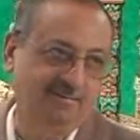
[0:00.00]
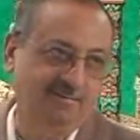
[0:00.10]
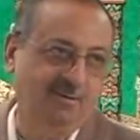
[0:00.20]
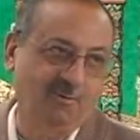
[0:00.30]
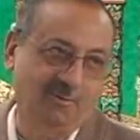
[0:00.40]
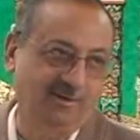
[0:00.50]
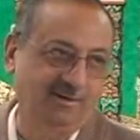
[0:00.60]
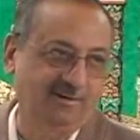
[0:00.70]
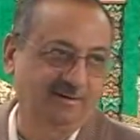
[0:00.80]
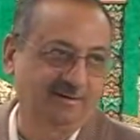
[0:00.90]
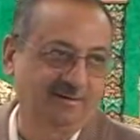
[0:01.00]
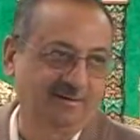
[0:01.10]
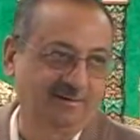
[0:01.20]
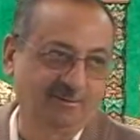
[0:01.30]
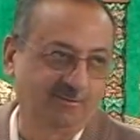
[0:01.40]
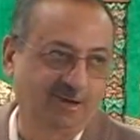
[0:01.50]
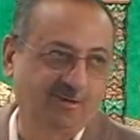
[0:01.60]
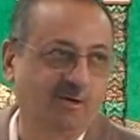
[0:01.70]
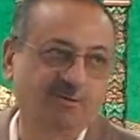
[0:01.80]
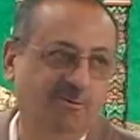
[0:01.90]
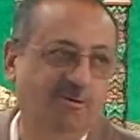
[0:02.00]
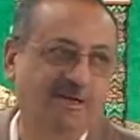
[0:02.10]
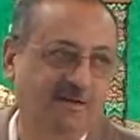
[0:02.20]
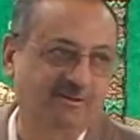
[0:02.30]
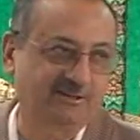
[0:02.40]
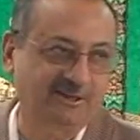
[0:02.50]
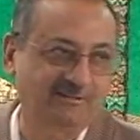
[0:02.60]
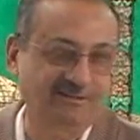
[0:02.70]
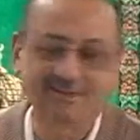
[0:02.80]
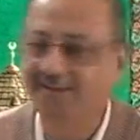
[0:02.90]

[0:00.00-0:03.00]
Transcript: No, brother. We are only fooling ourselves.